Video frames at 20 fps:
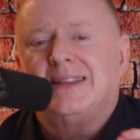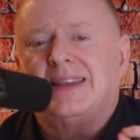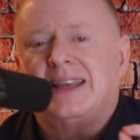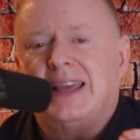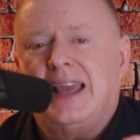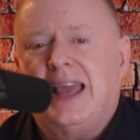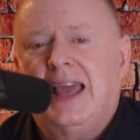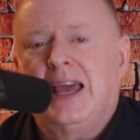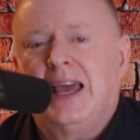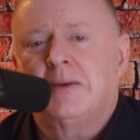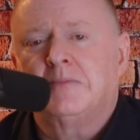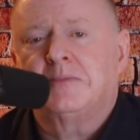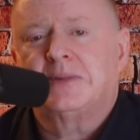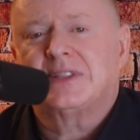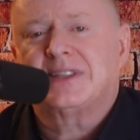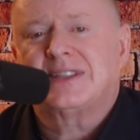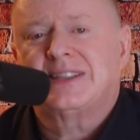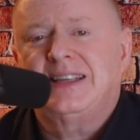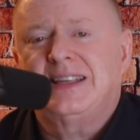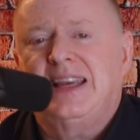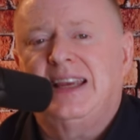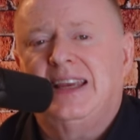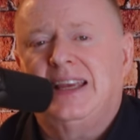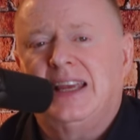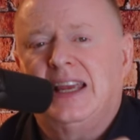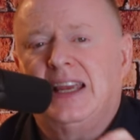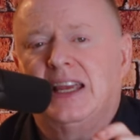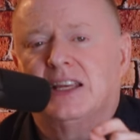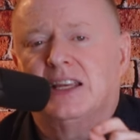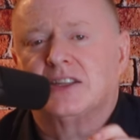the M
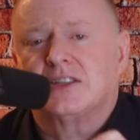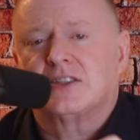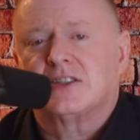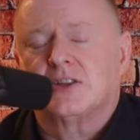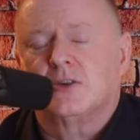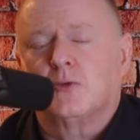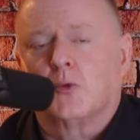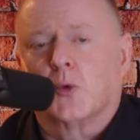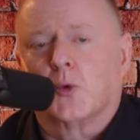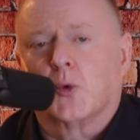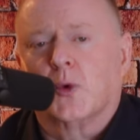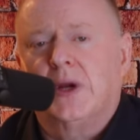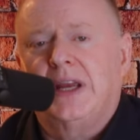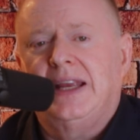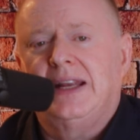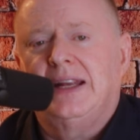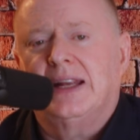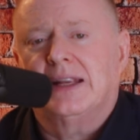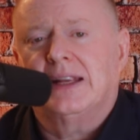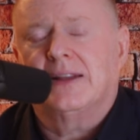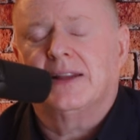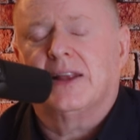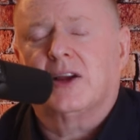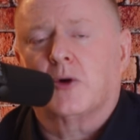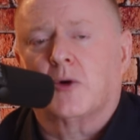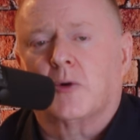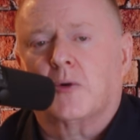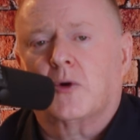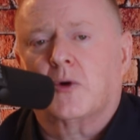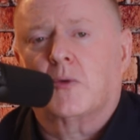C is reading
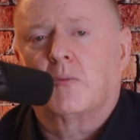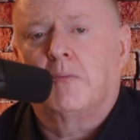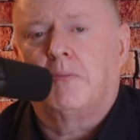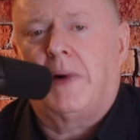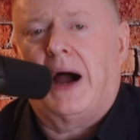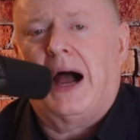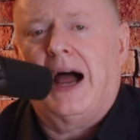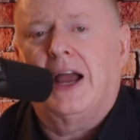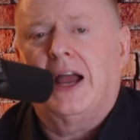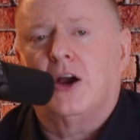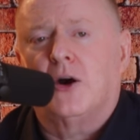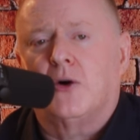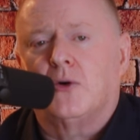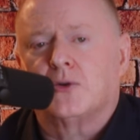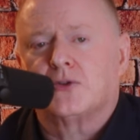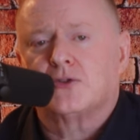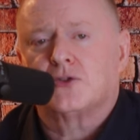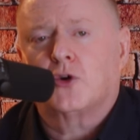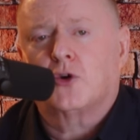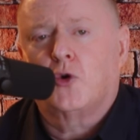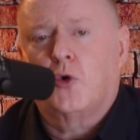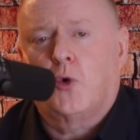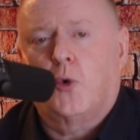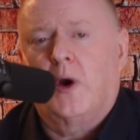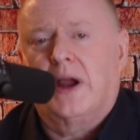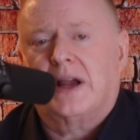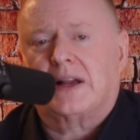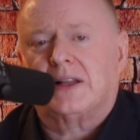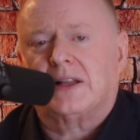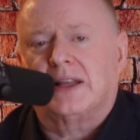their bios
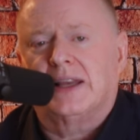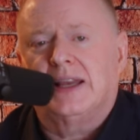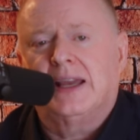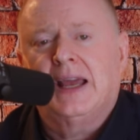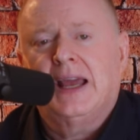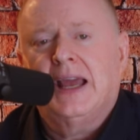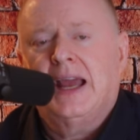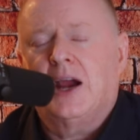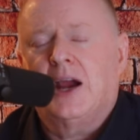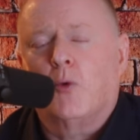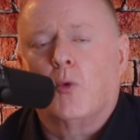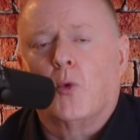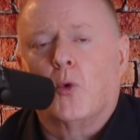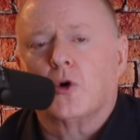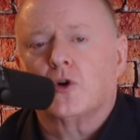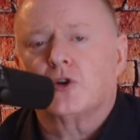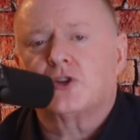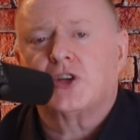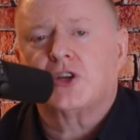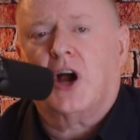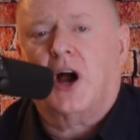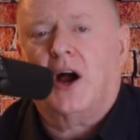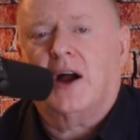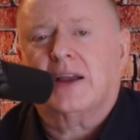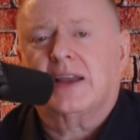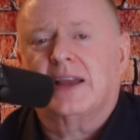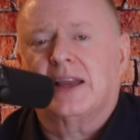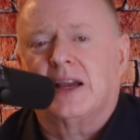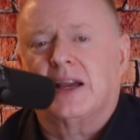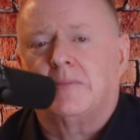quickly. And we're
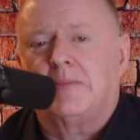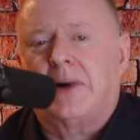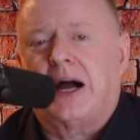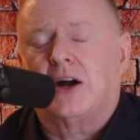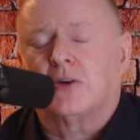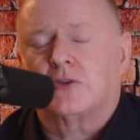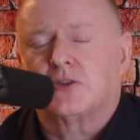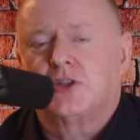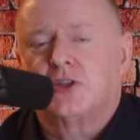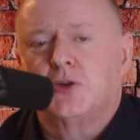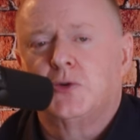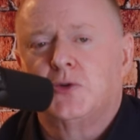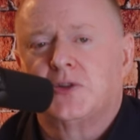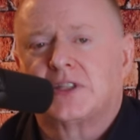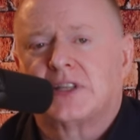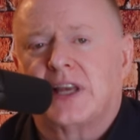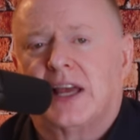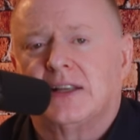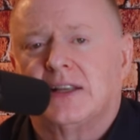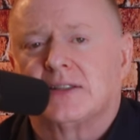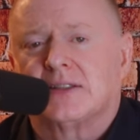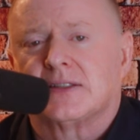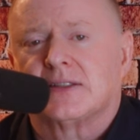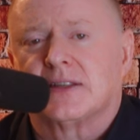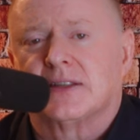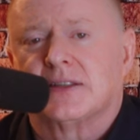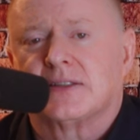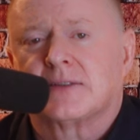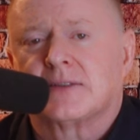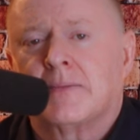talking about two
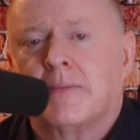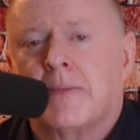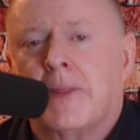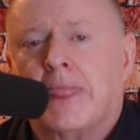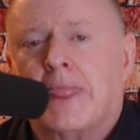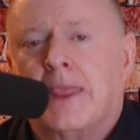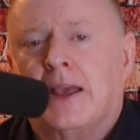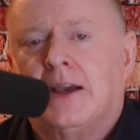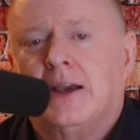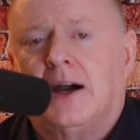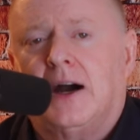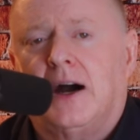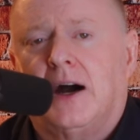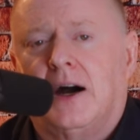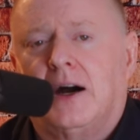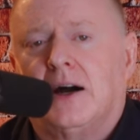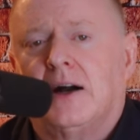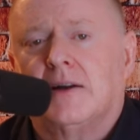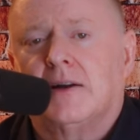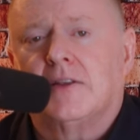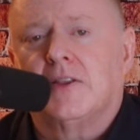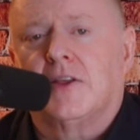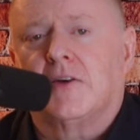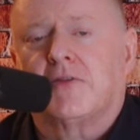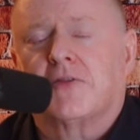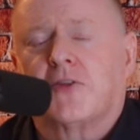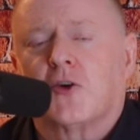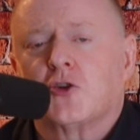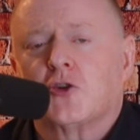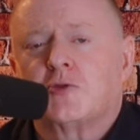sentences. Uh, the
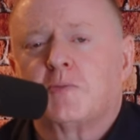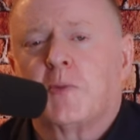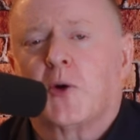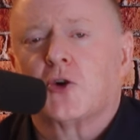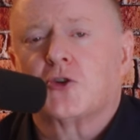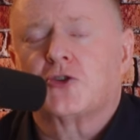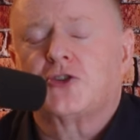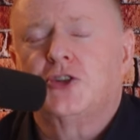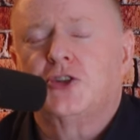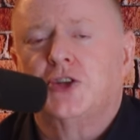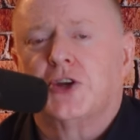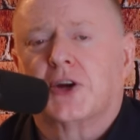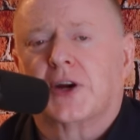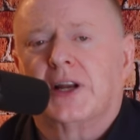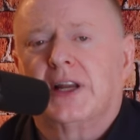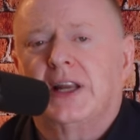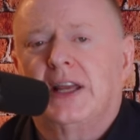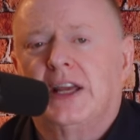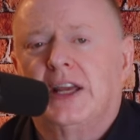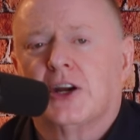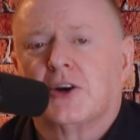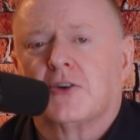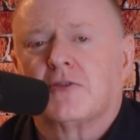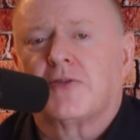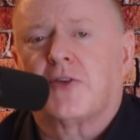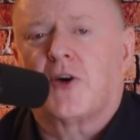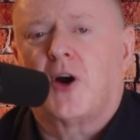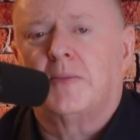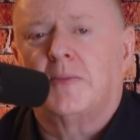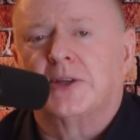first person you're going to hear
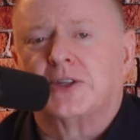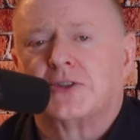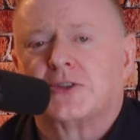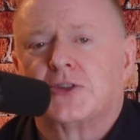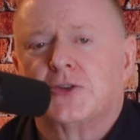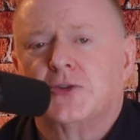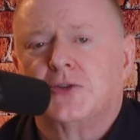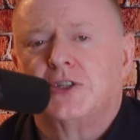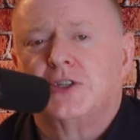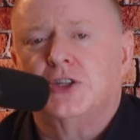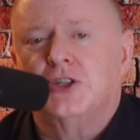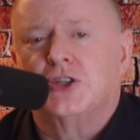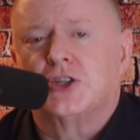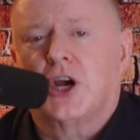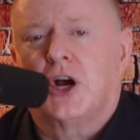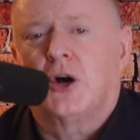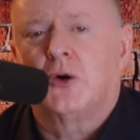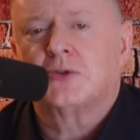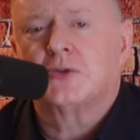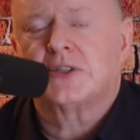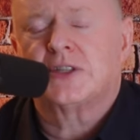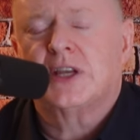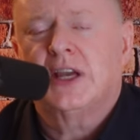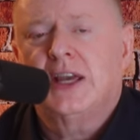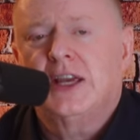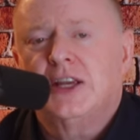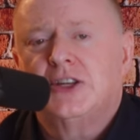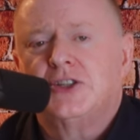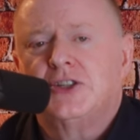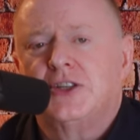from is Susie Jones.
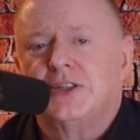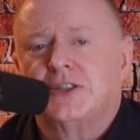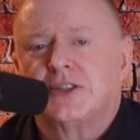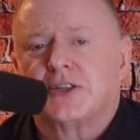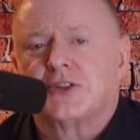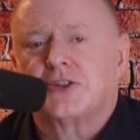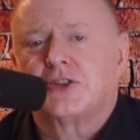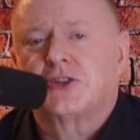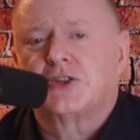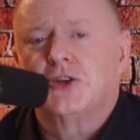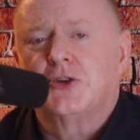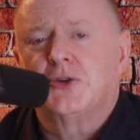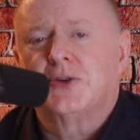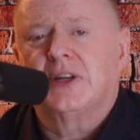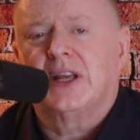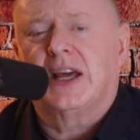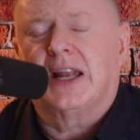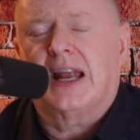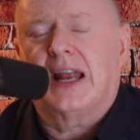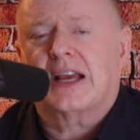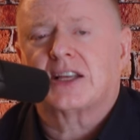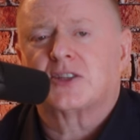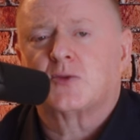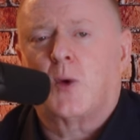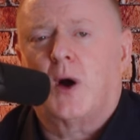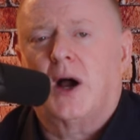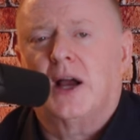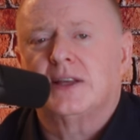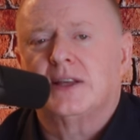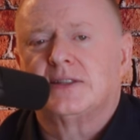She's a student at X
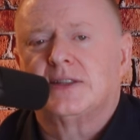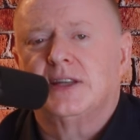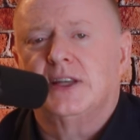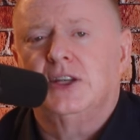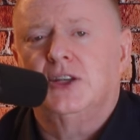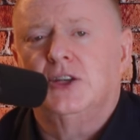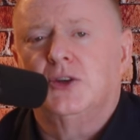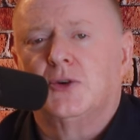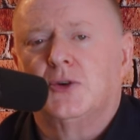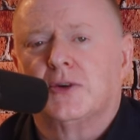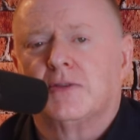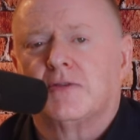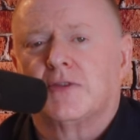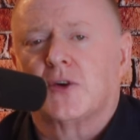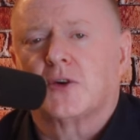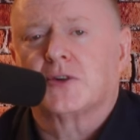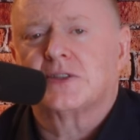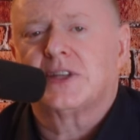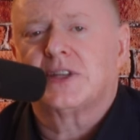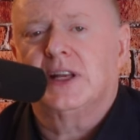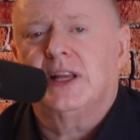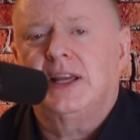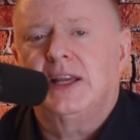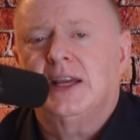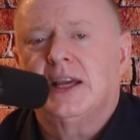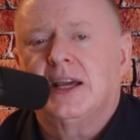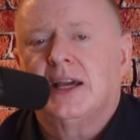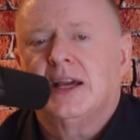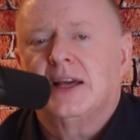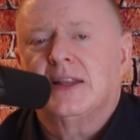Y Z University.
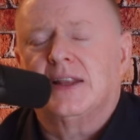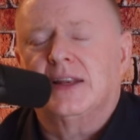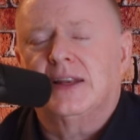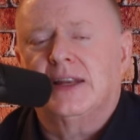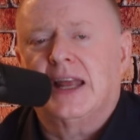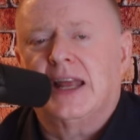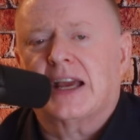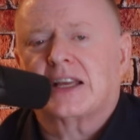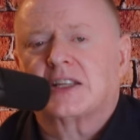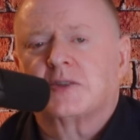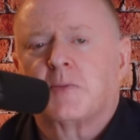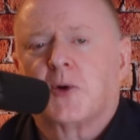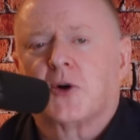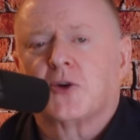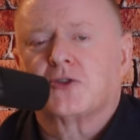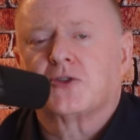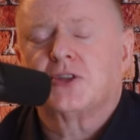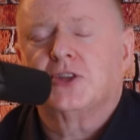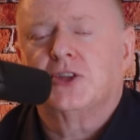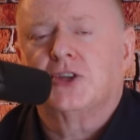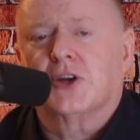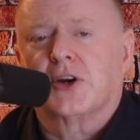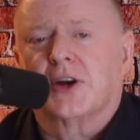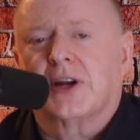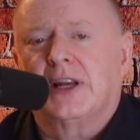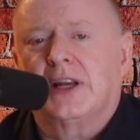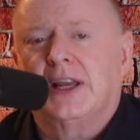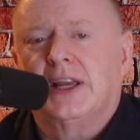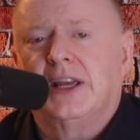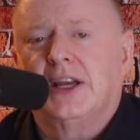The next person you're
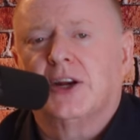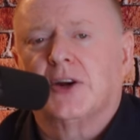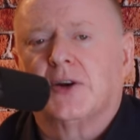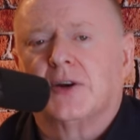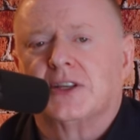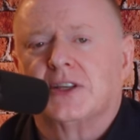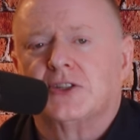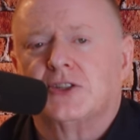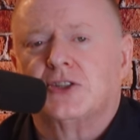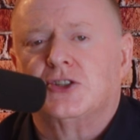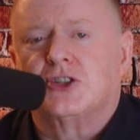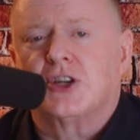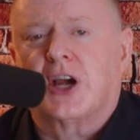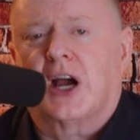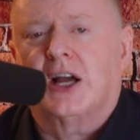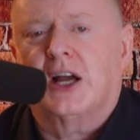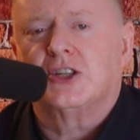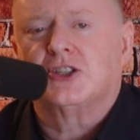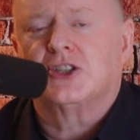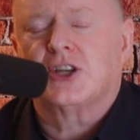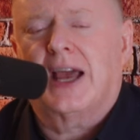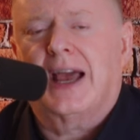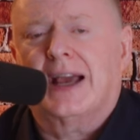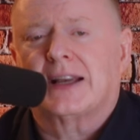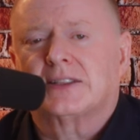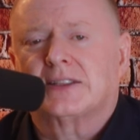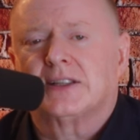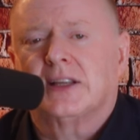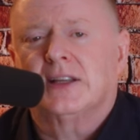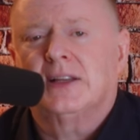going to hear is John
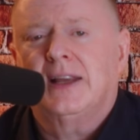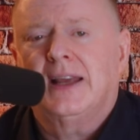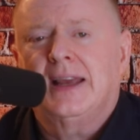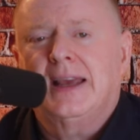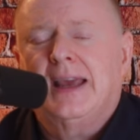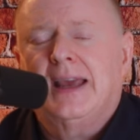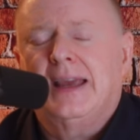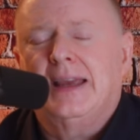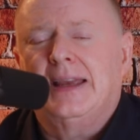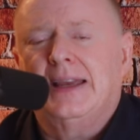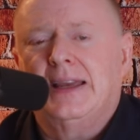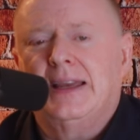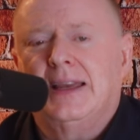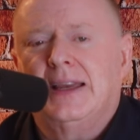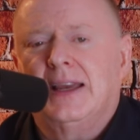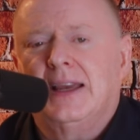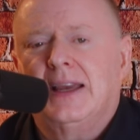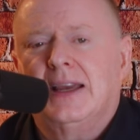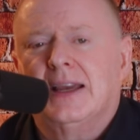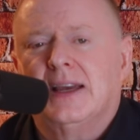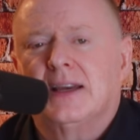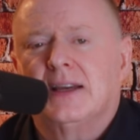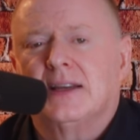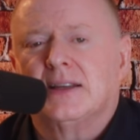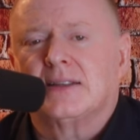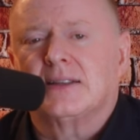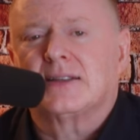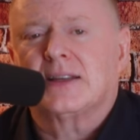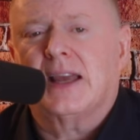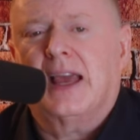Jackson. He
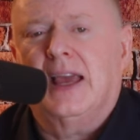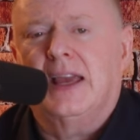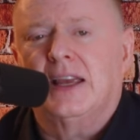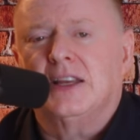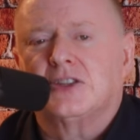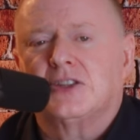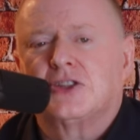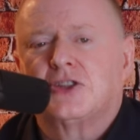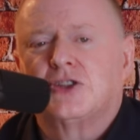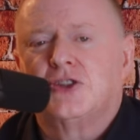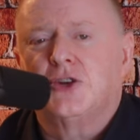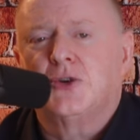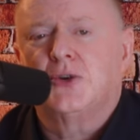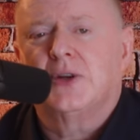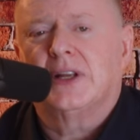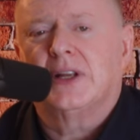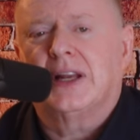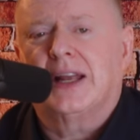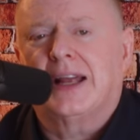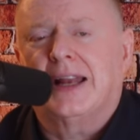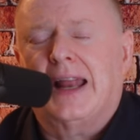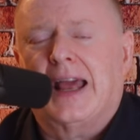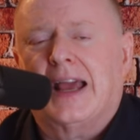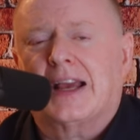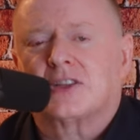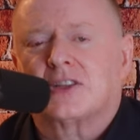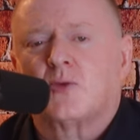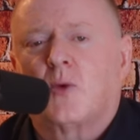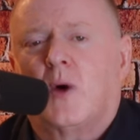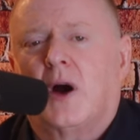is a student at
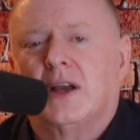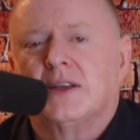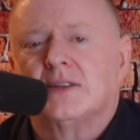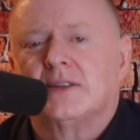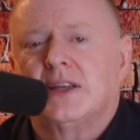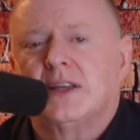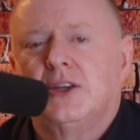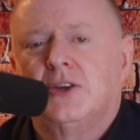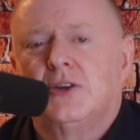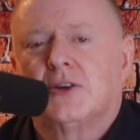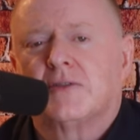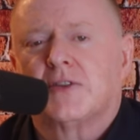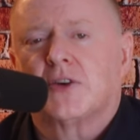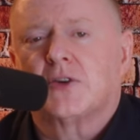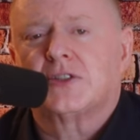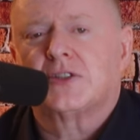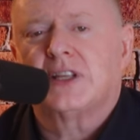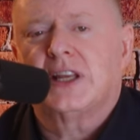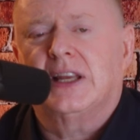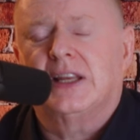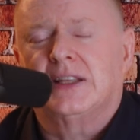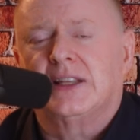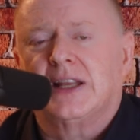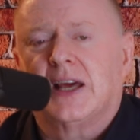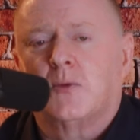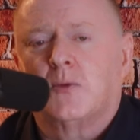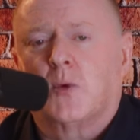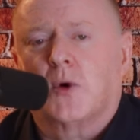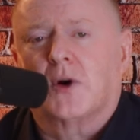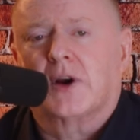X Y Z University. And
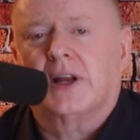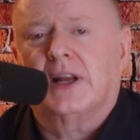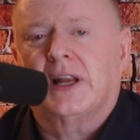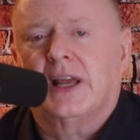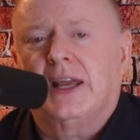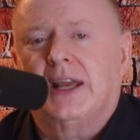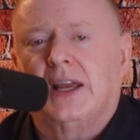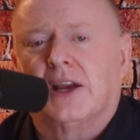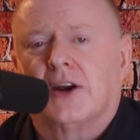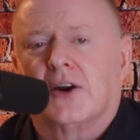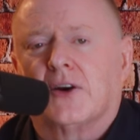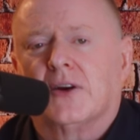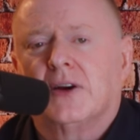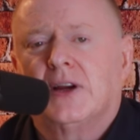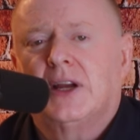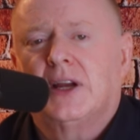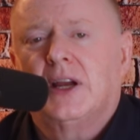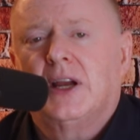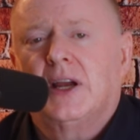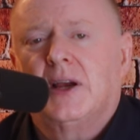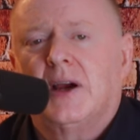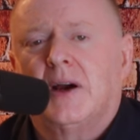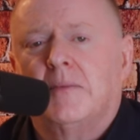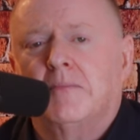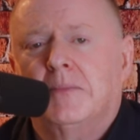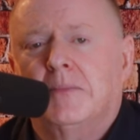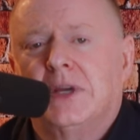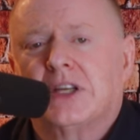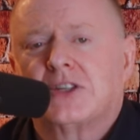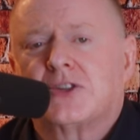then we're going to hear
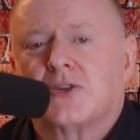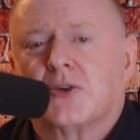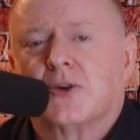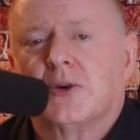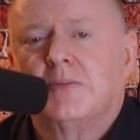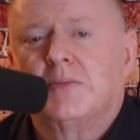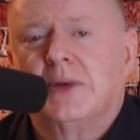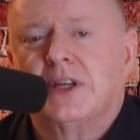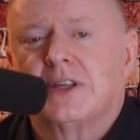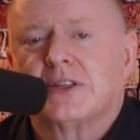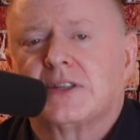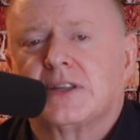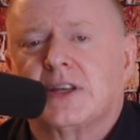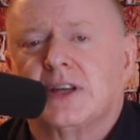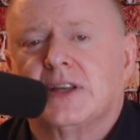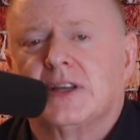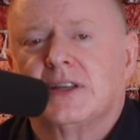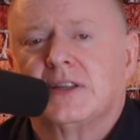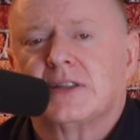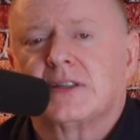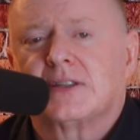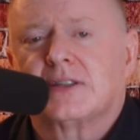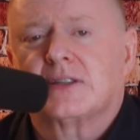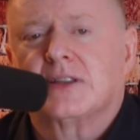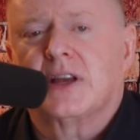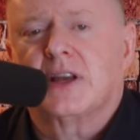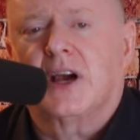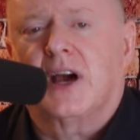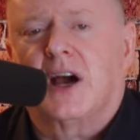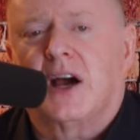Mister and Missus
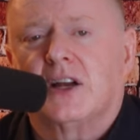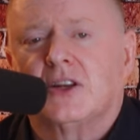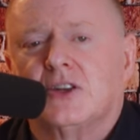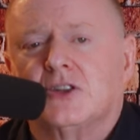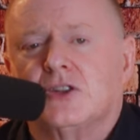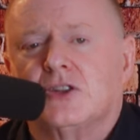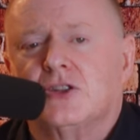Uh,